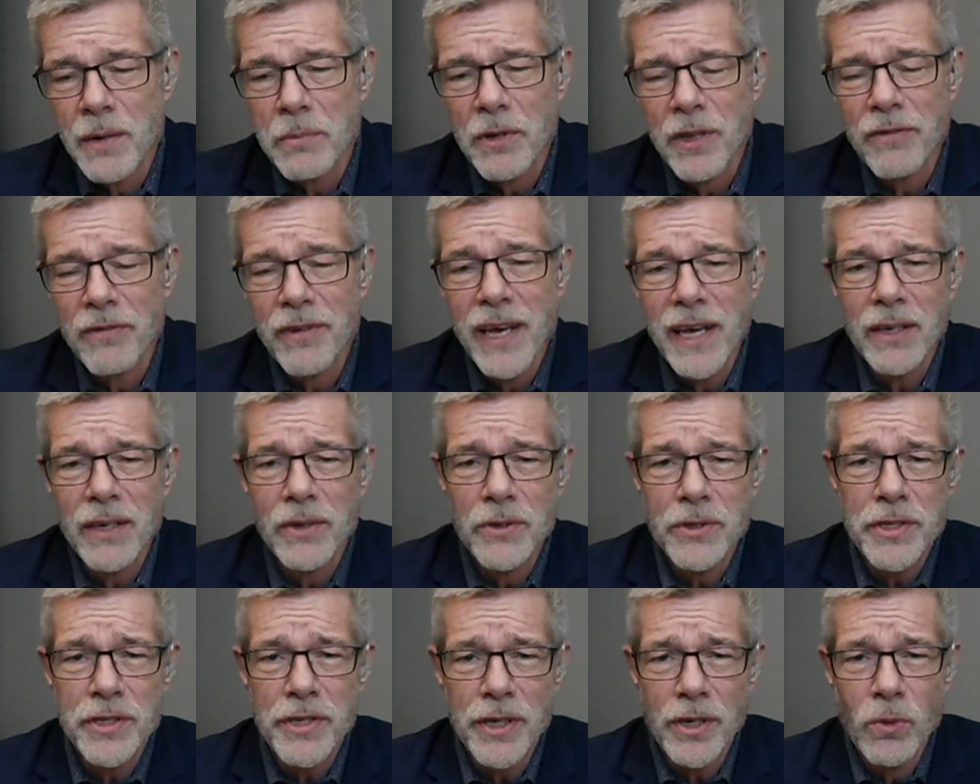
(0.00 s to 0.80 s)
of
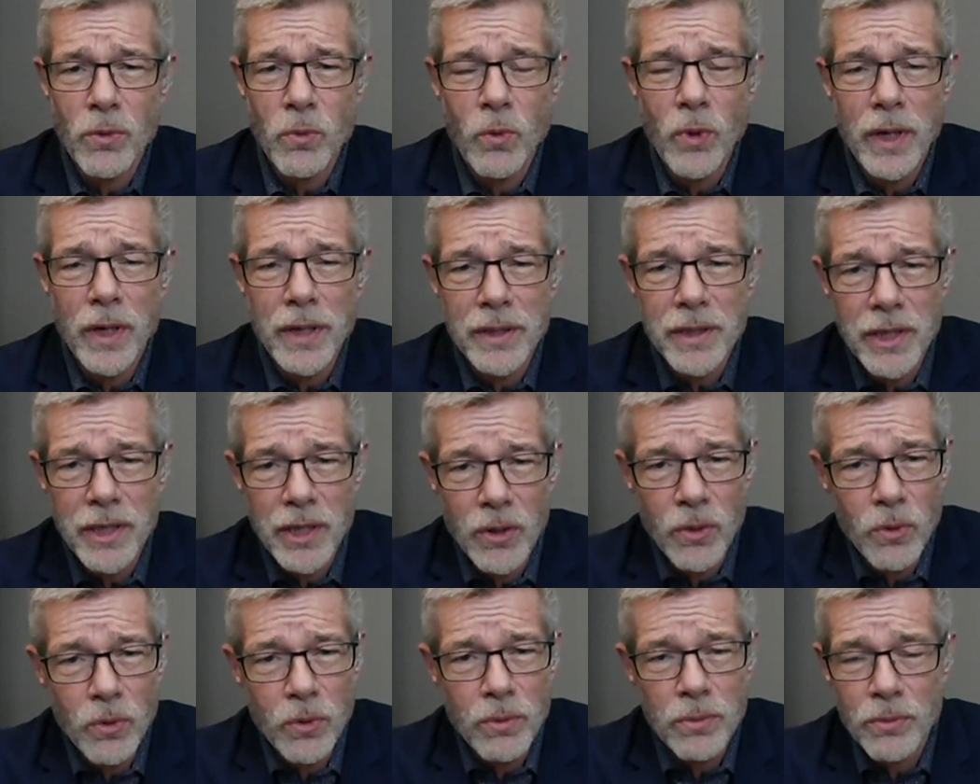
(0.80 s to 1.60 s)
angles here. One,
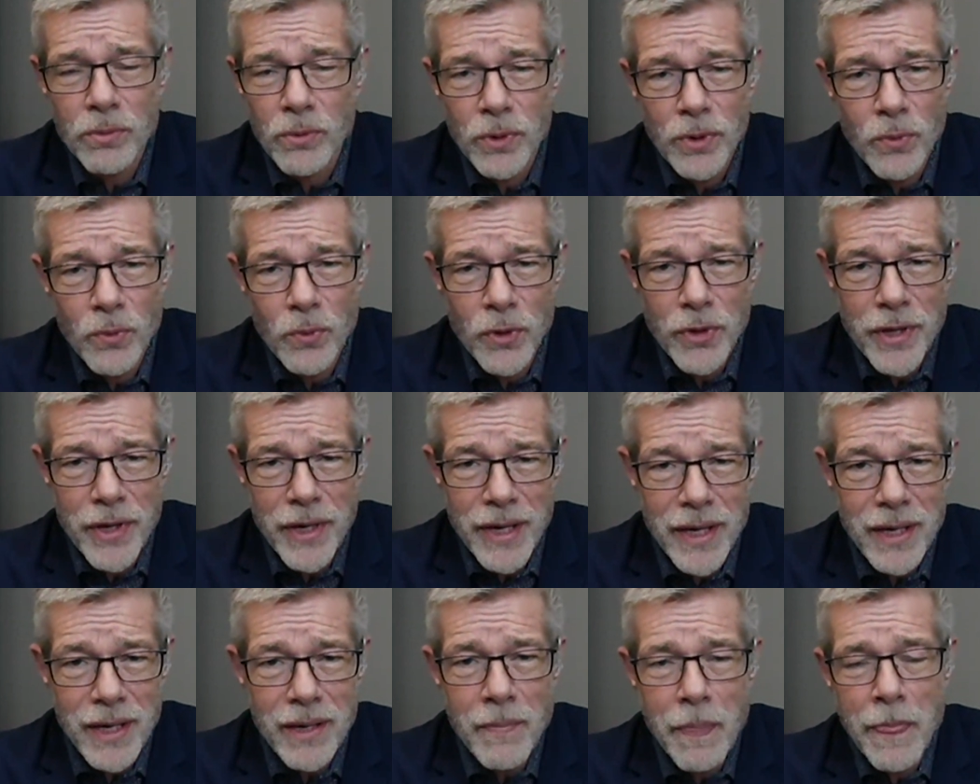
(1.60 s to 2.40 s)
would
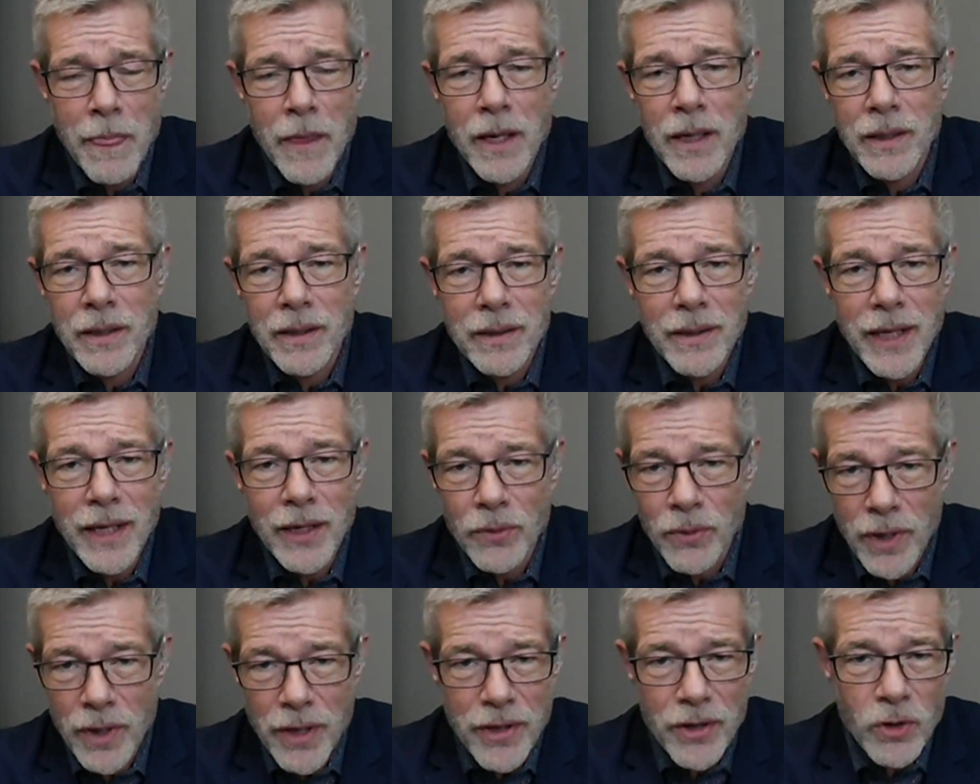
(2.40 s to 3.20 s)
they
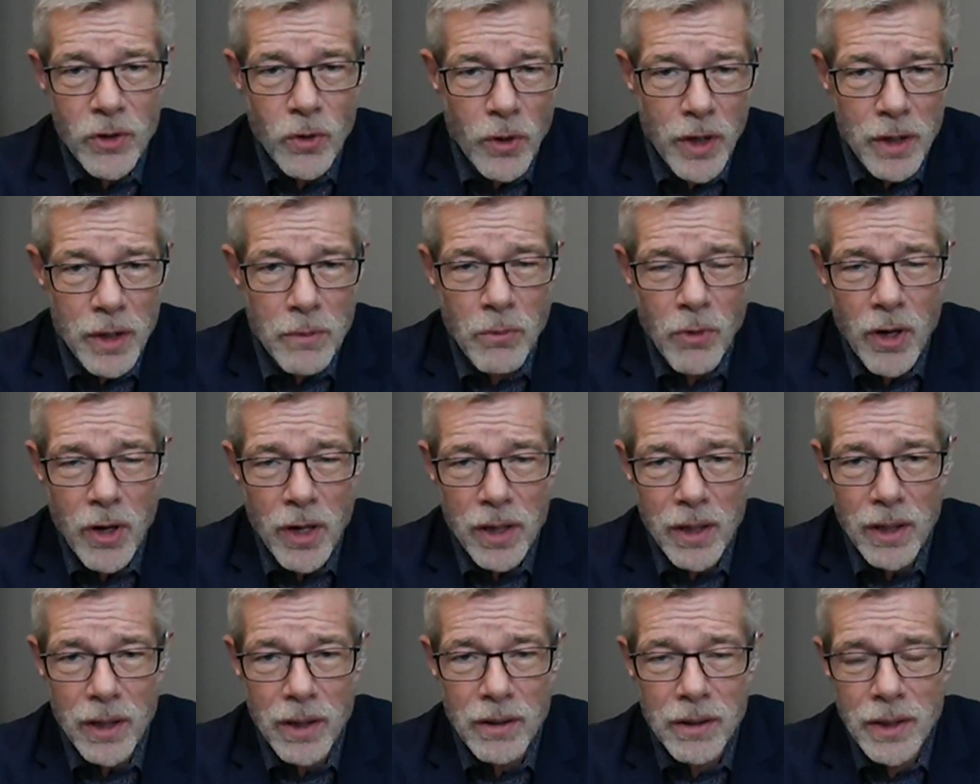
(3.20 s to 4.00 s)
get rid of the Nordic
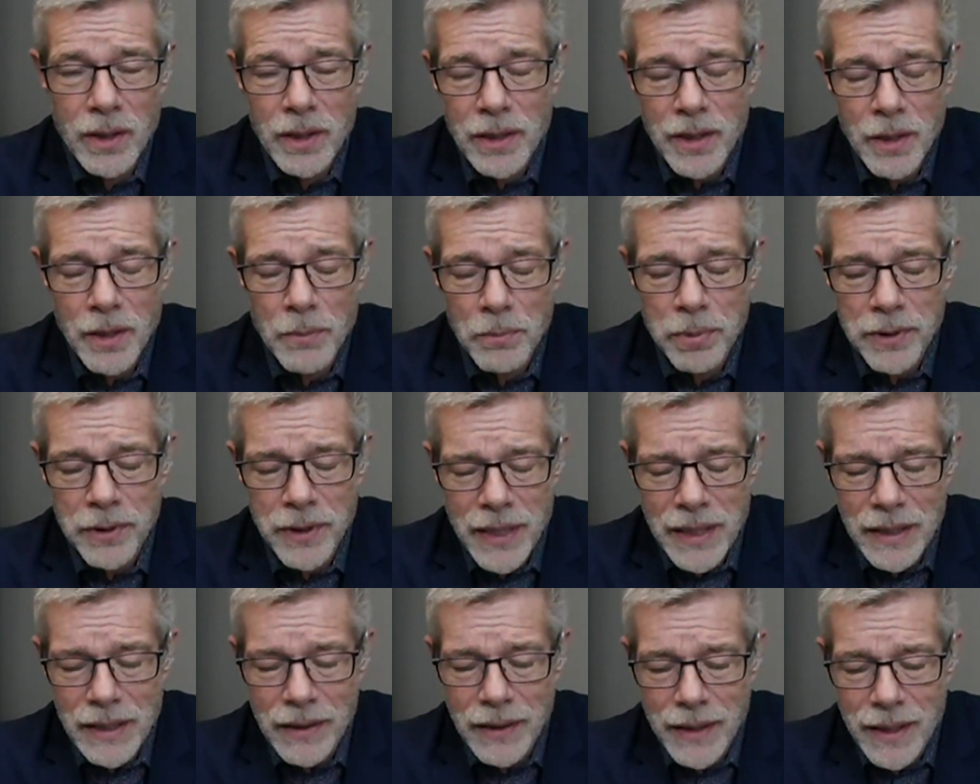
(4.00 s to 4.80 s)
model
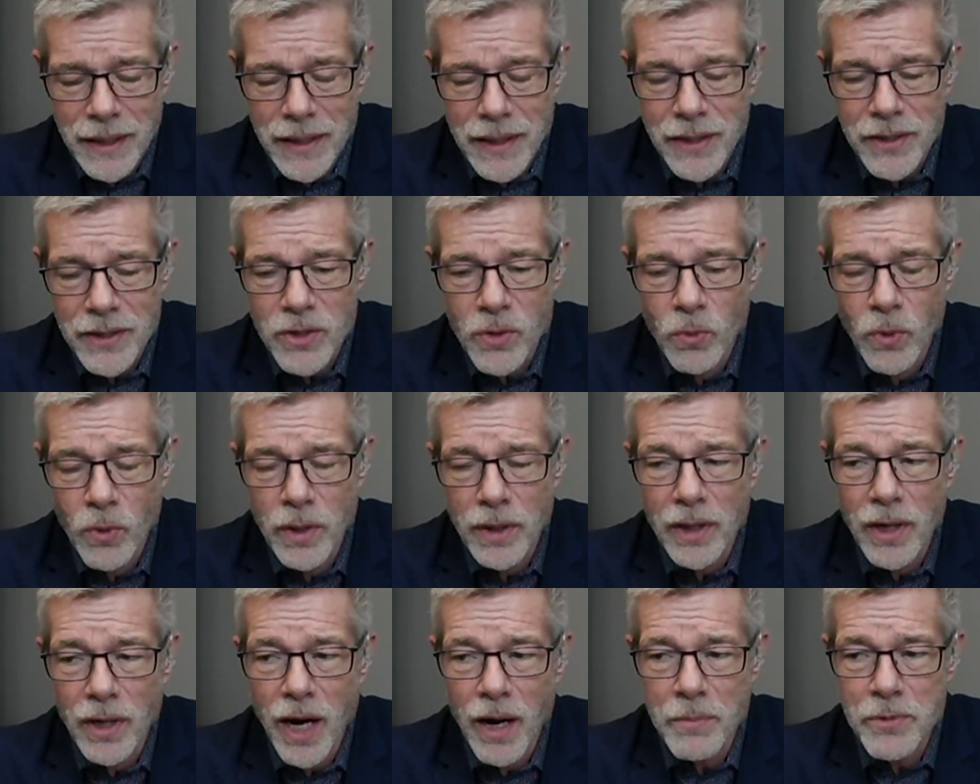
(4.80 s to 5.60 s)
completely? That's
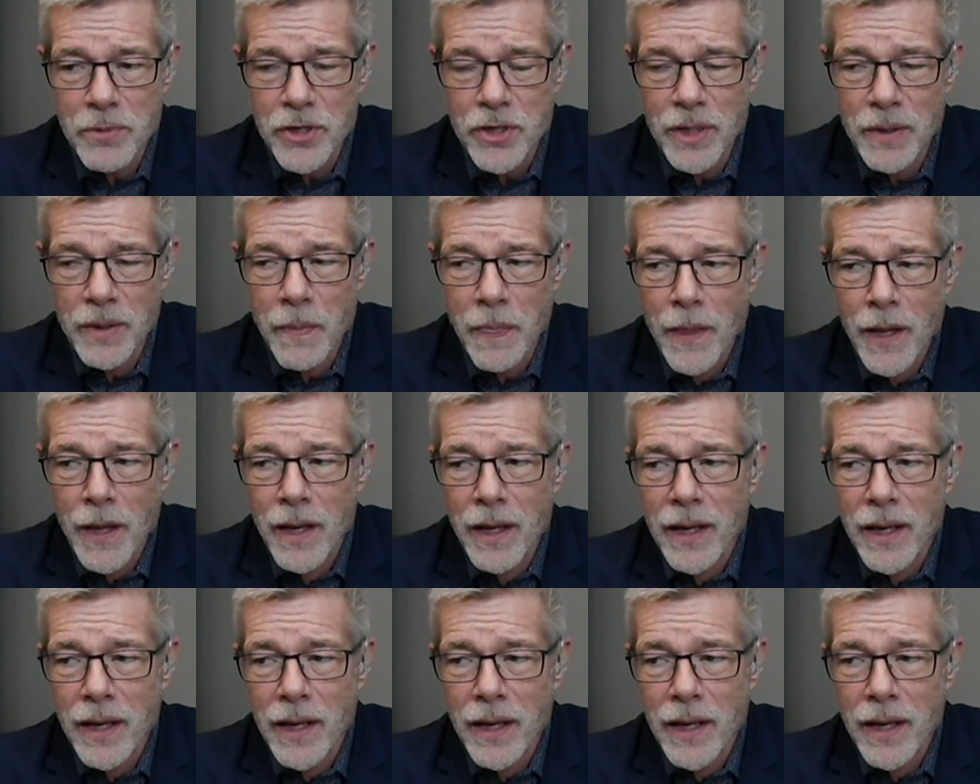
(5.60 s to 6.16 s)
one option.